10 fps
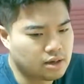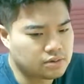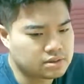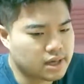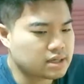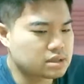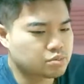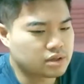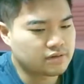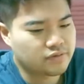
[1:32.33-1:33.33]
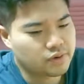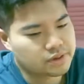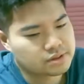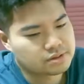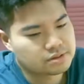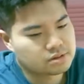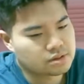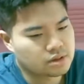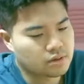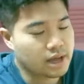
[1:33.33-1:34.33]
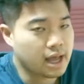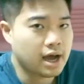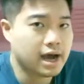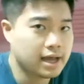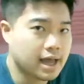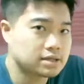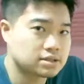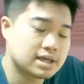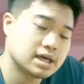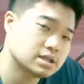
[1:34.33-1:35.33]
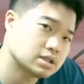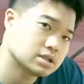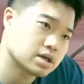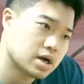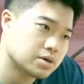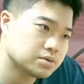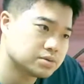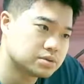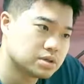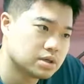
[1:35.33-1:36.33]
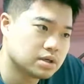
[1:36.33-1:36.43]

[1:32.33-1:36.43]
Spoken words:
sex preference, high education cost,